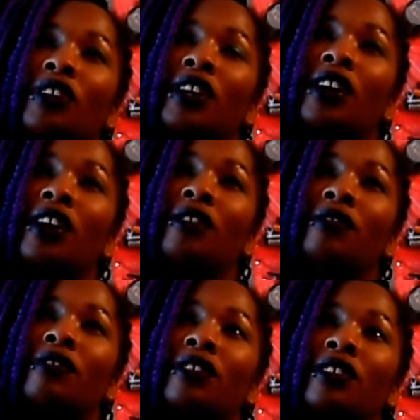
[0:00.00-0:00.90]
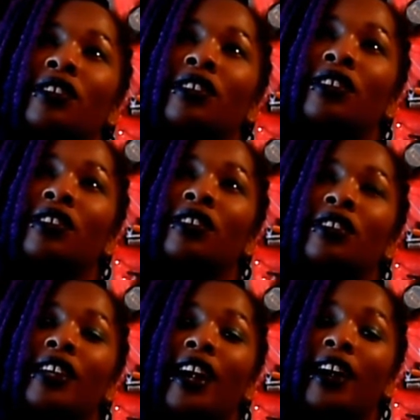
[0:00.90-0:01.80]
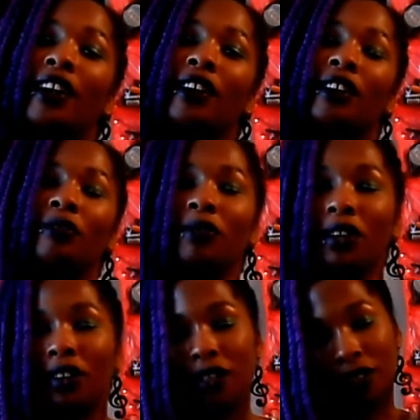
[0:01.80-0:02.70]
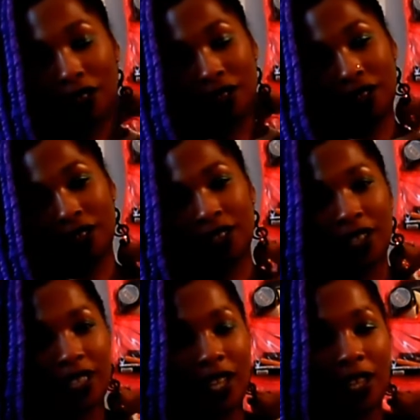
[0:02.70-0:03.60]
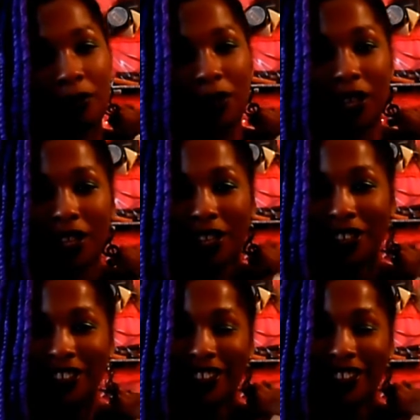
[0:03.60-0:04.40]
4.5? Yeah, oh my god. Don't tell anybody.